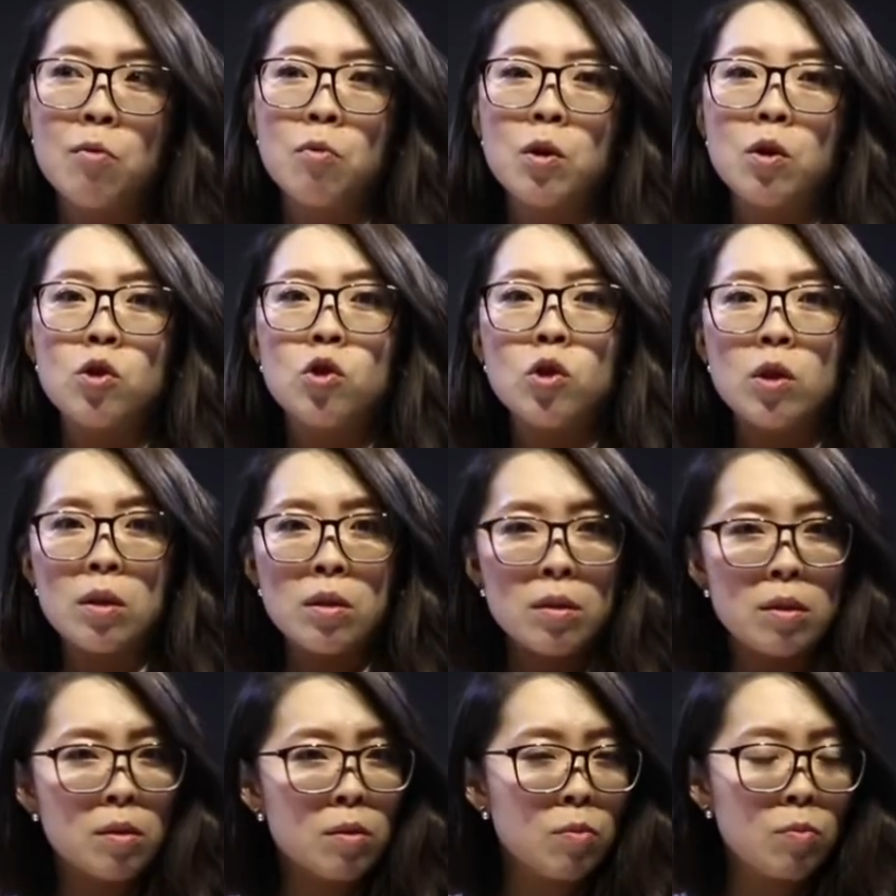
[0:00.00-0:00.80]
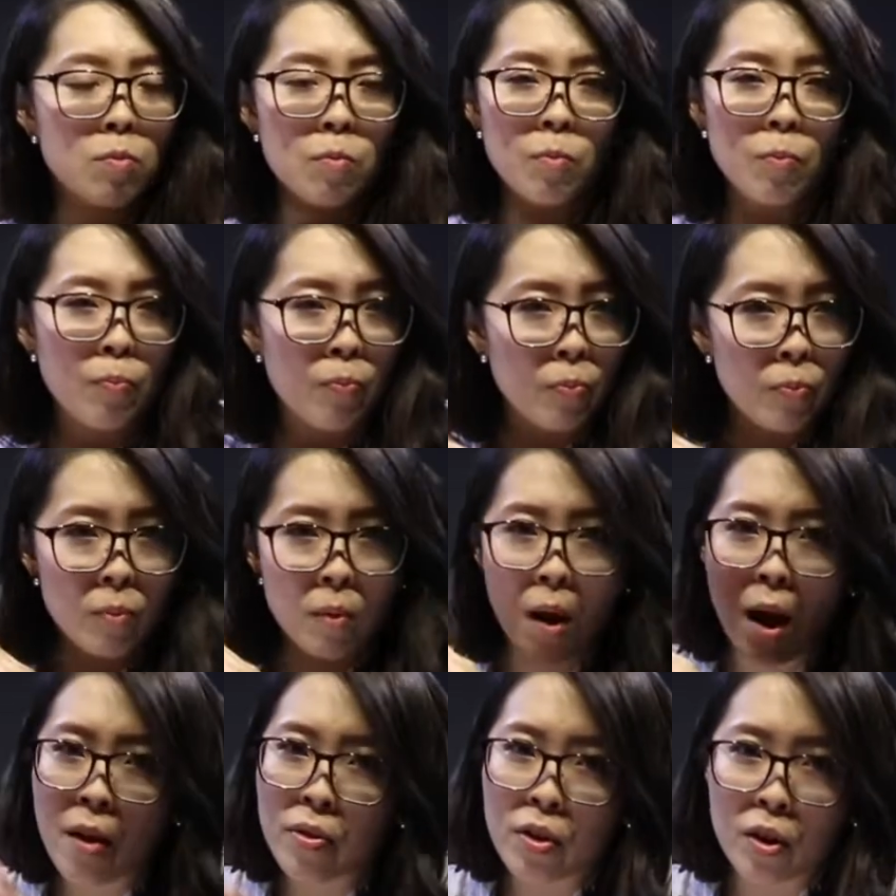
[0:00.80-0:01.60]
which is
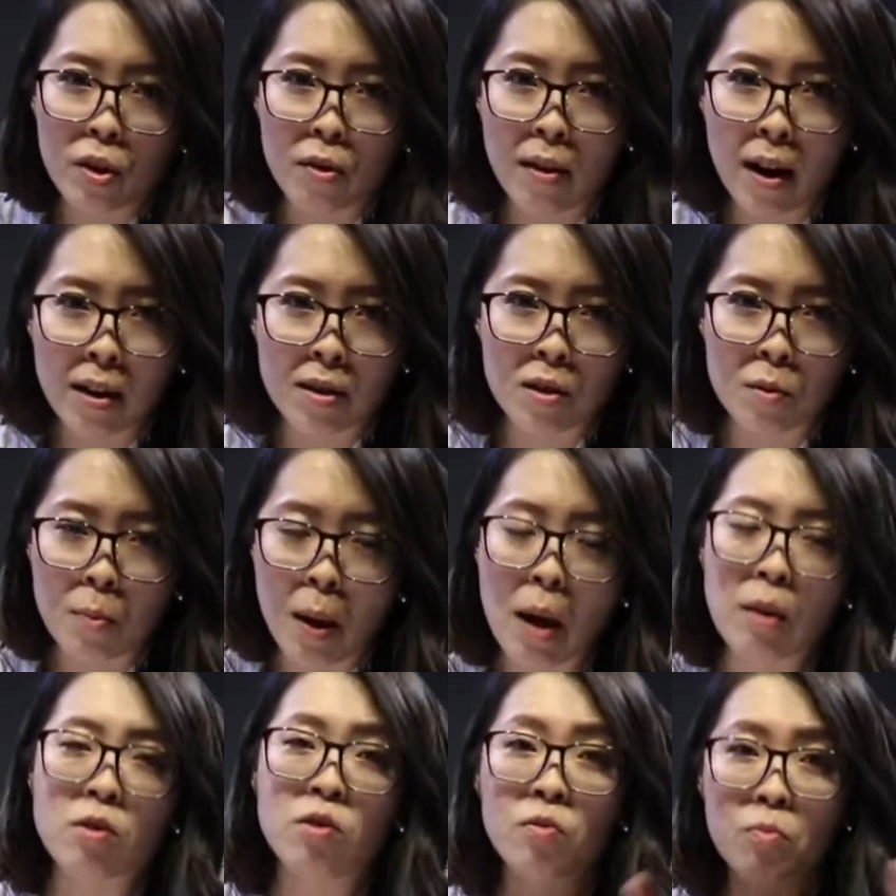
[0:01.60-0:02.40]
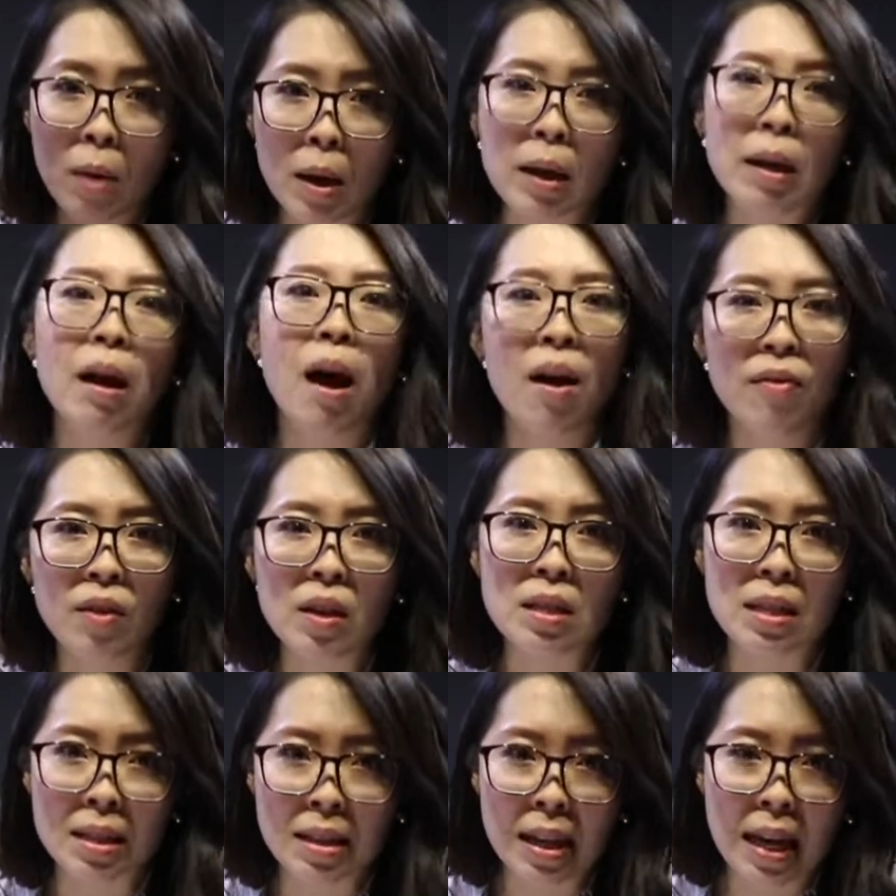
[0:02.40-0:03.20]
not the correct amount of money,
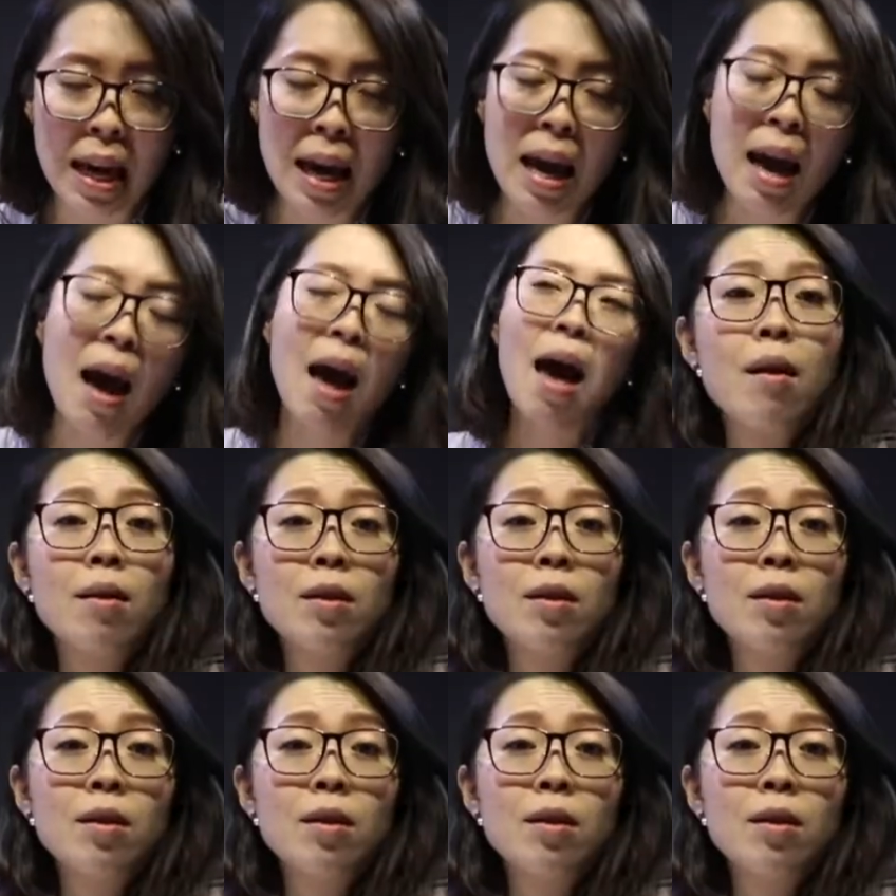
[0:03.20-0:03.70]
obviously.